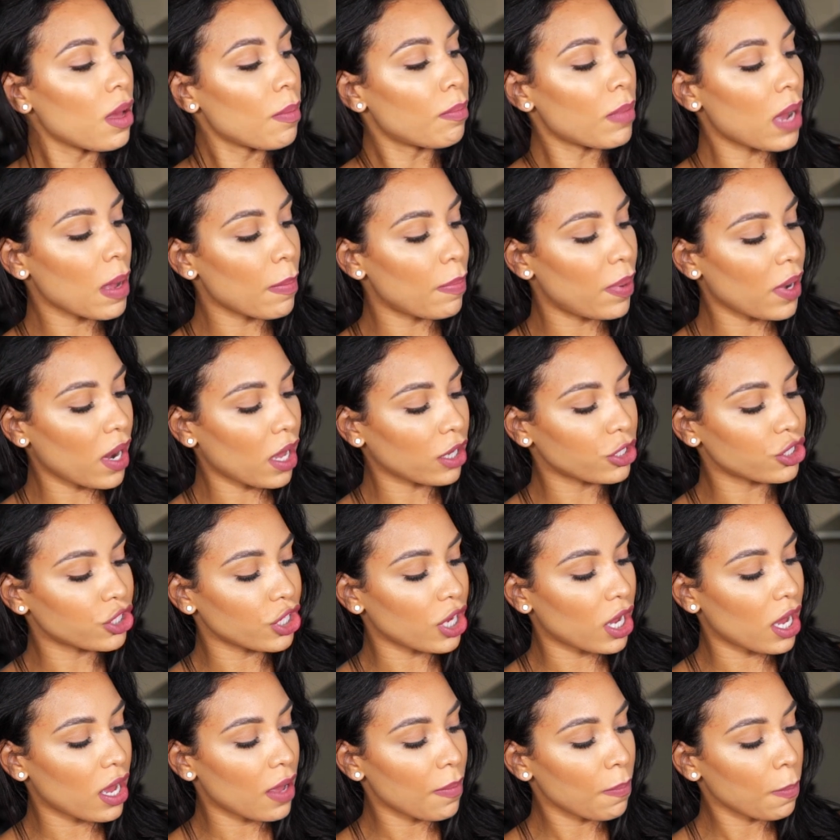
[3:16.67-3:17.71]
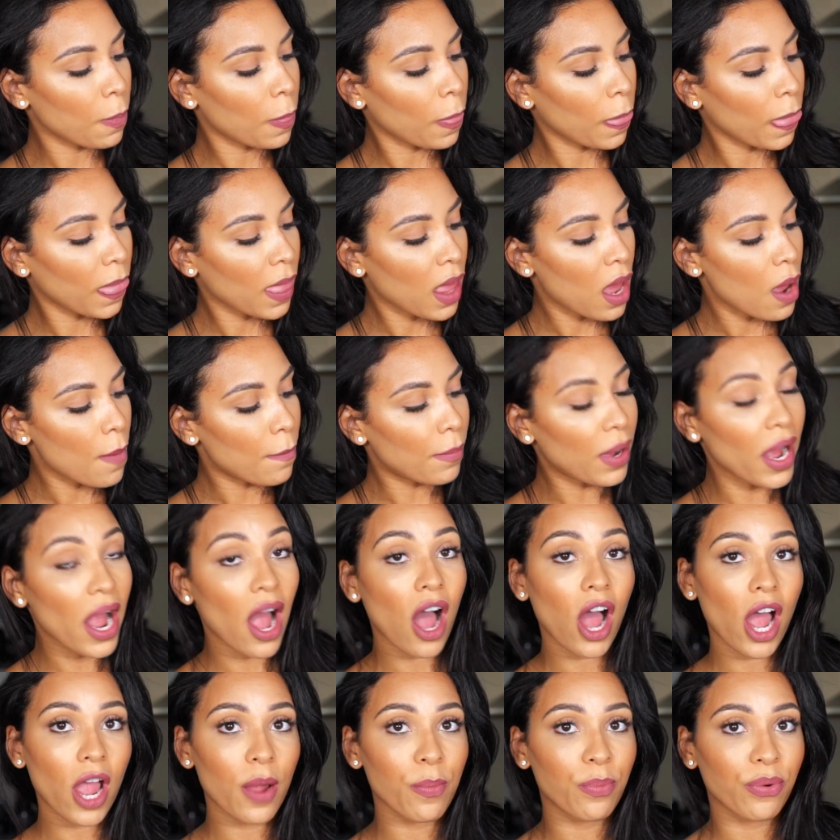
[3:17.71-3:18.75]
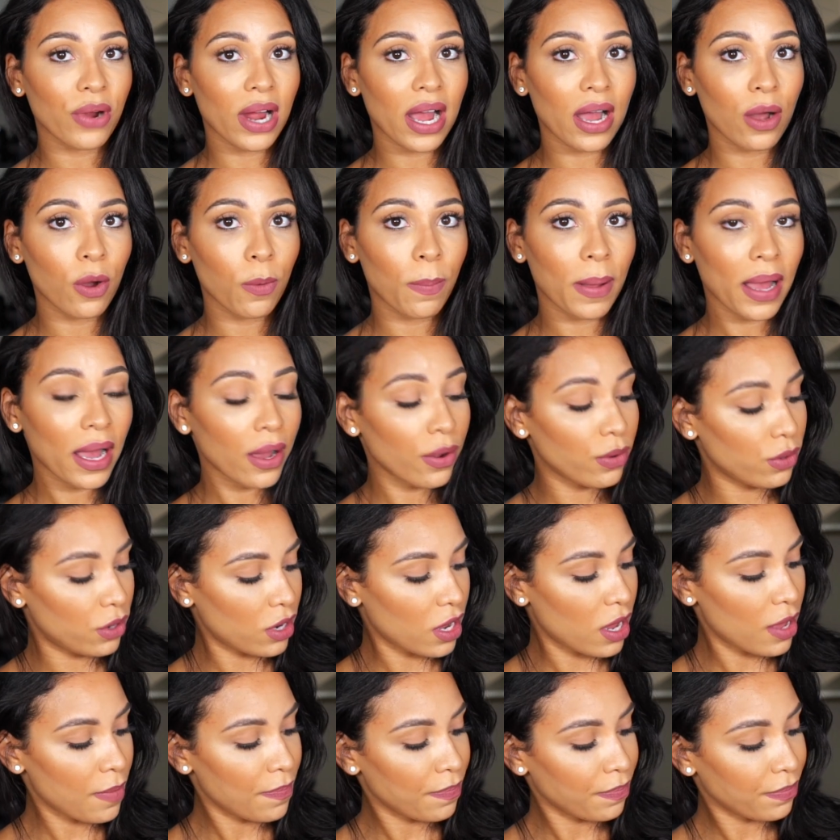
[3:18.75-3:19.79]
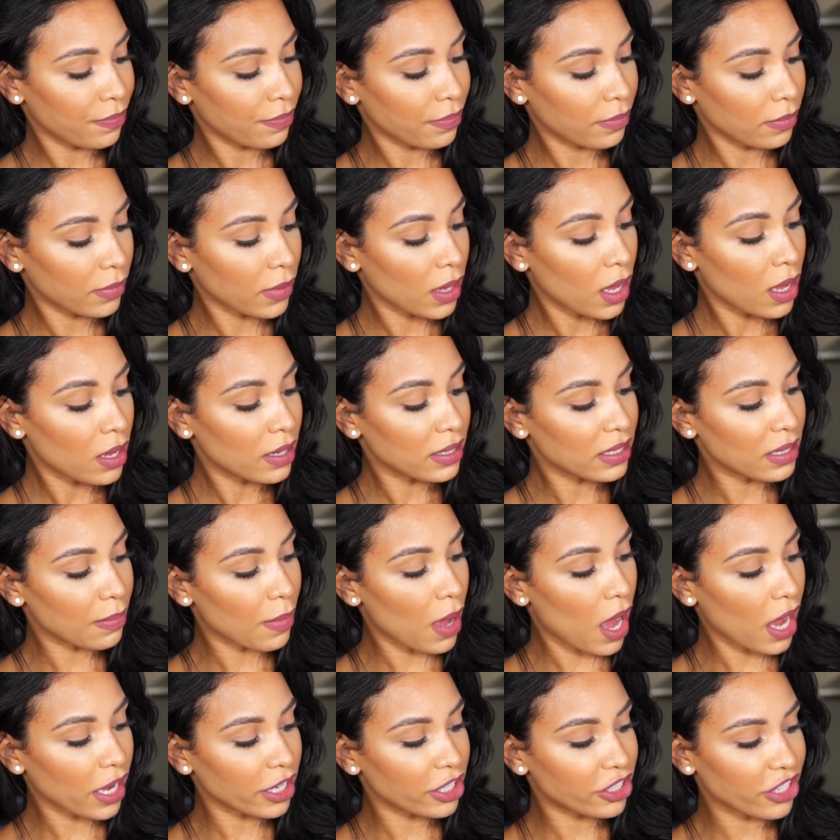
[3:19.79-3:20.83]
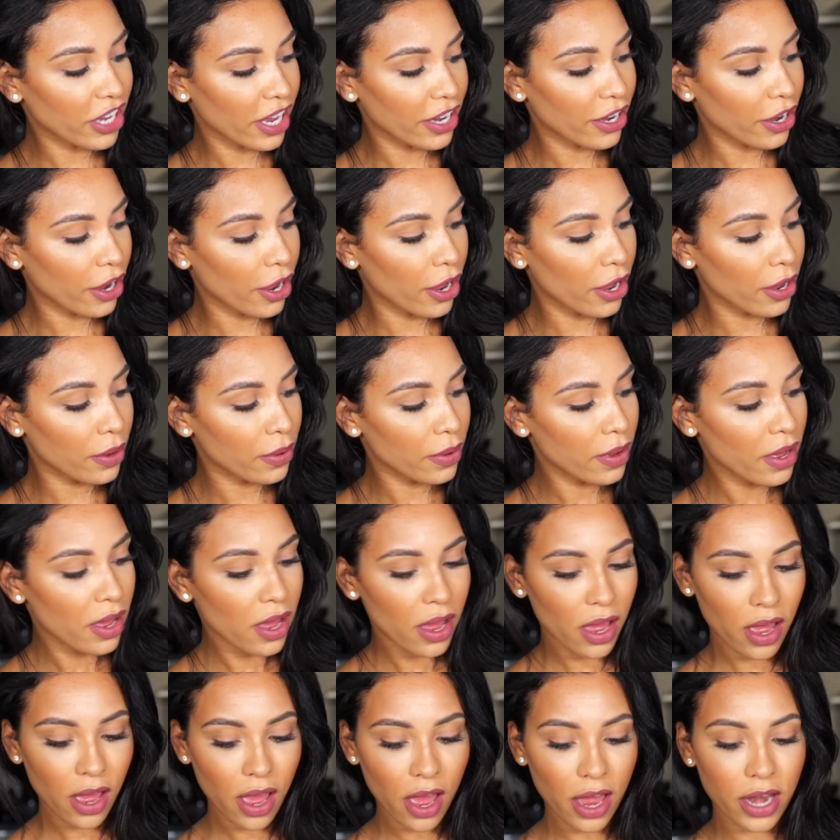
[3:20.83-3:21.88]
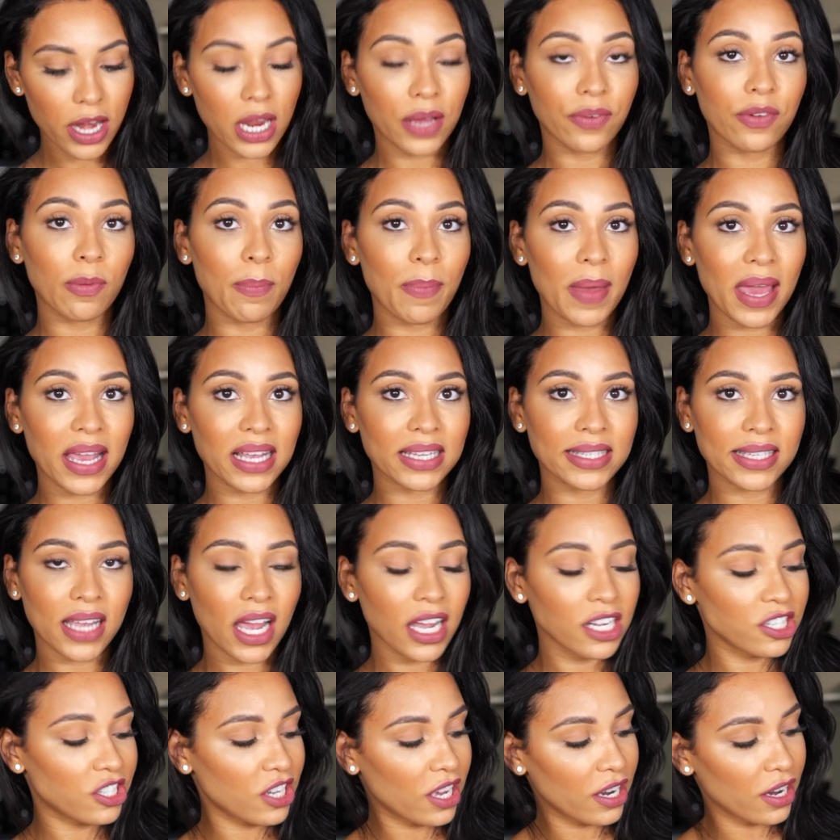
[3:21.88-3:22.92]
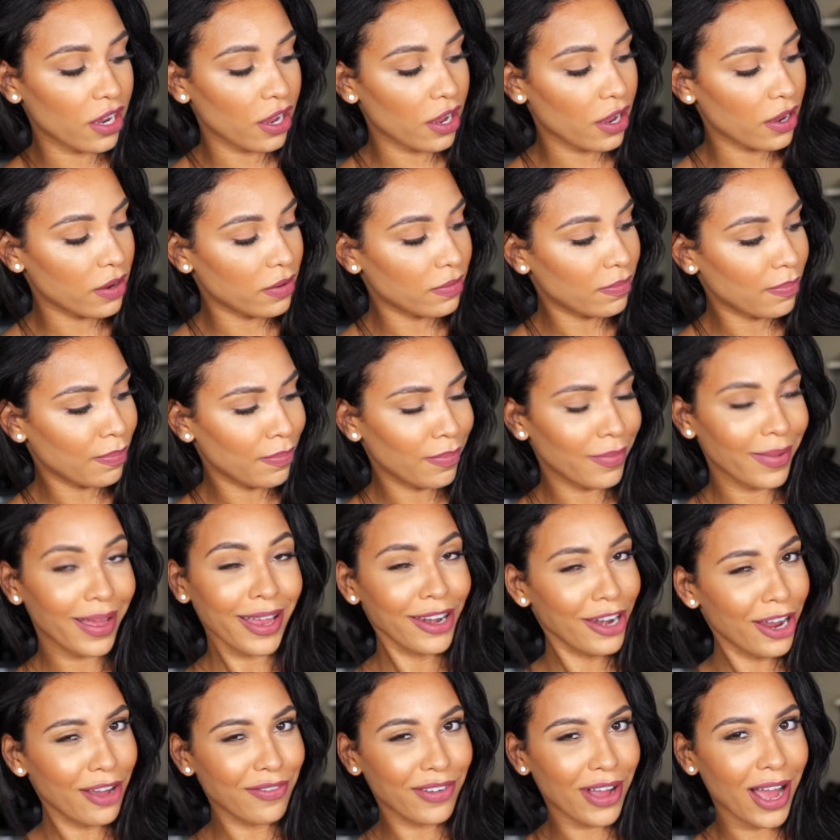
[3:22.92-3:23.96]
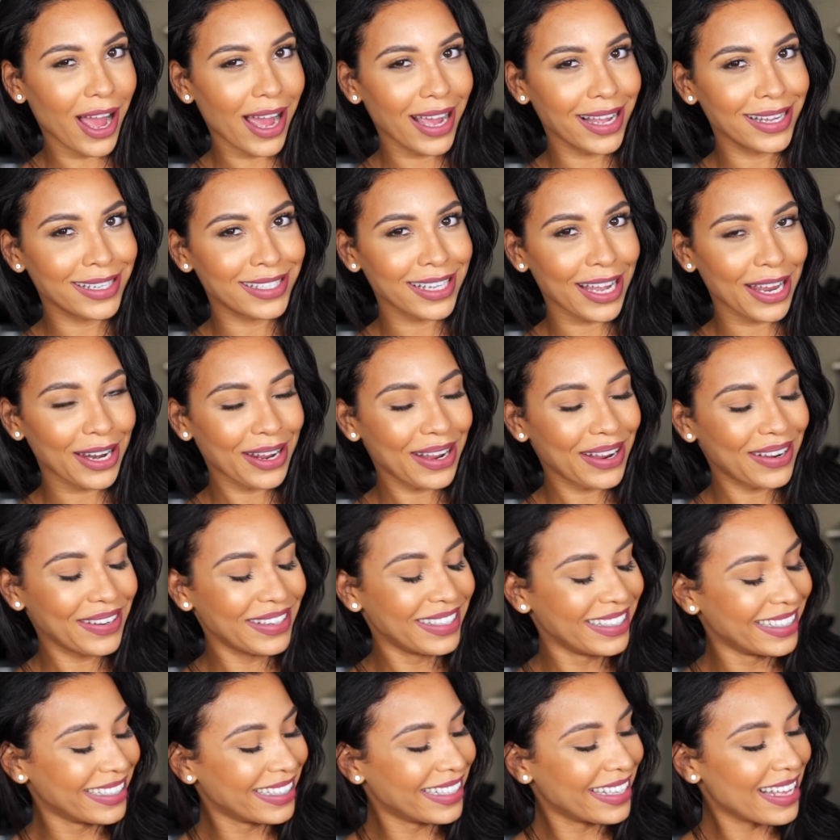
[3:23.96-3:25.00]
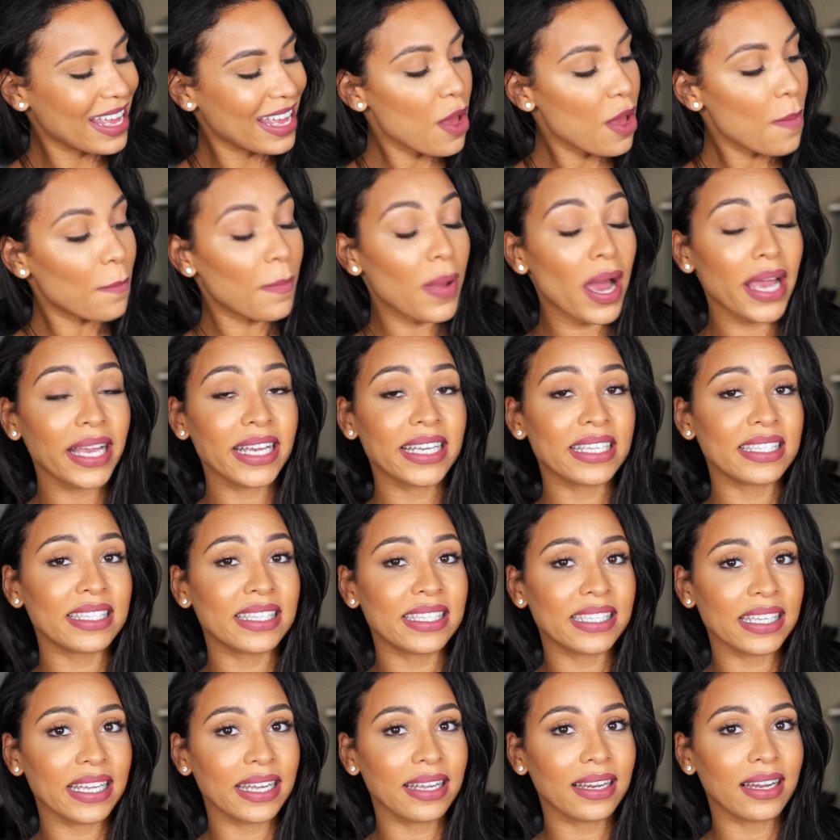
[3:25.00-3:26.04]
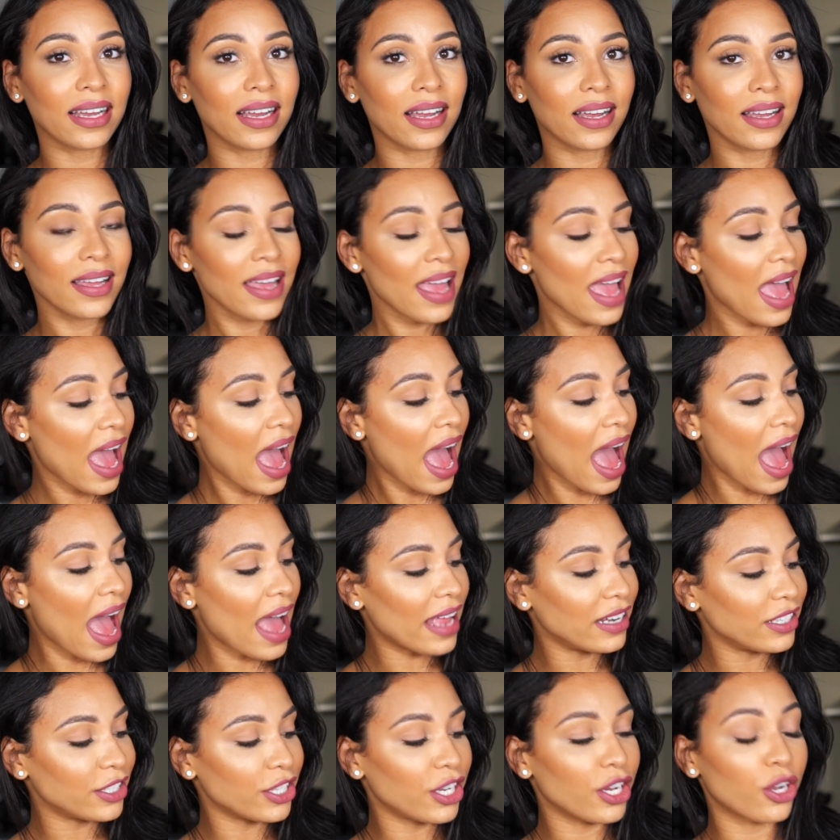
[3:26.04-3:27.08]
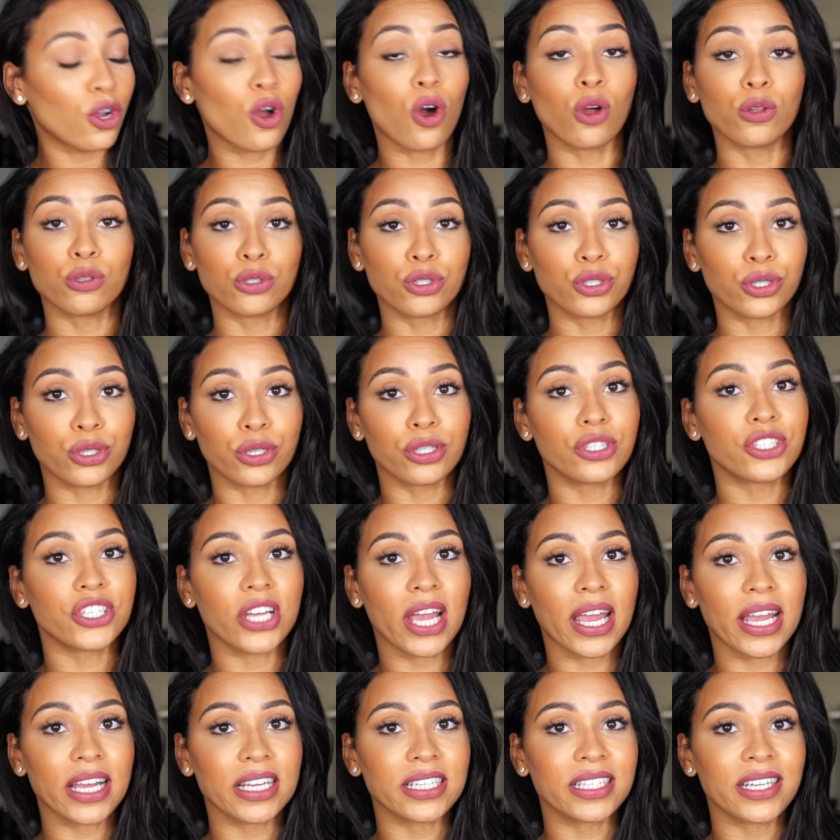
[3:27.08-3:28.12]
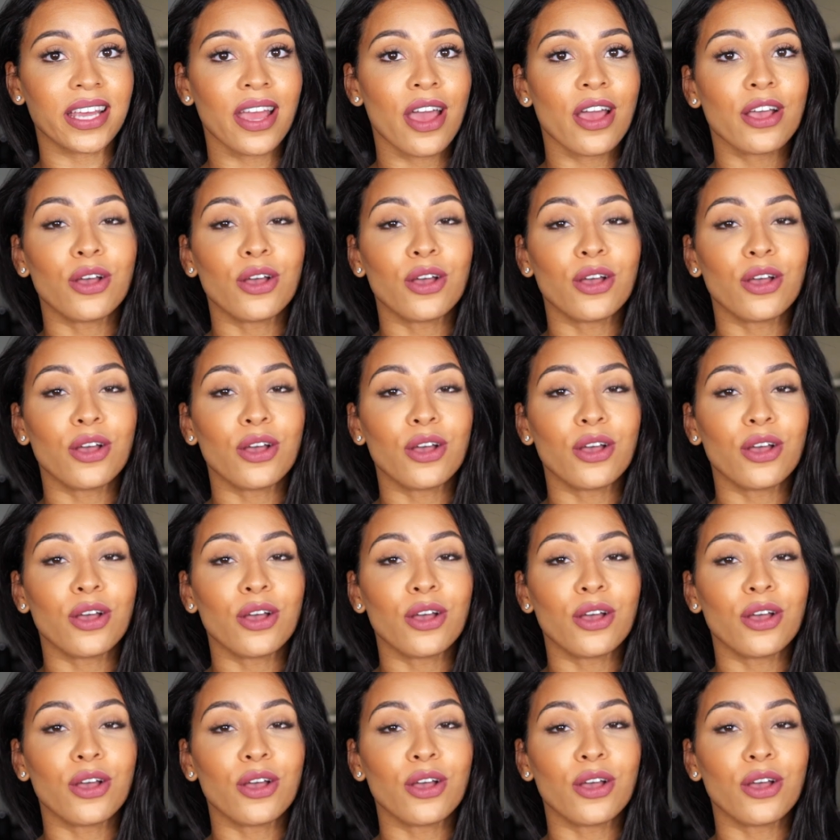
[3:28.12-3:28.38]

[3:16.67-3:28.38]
my blusher, my eyebrow powder, some eyeshadow, another base eyeshadow, another eyeshadow, my concealer, and a contour shade.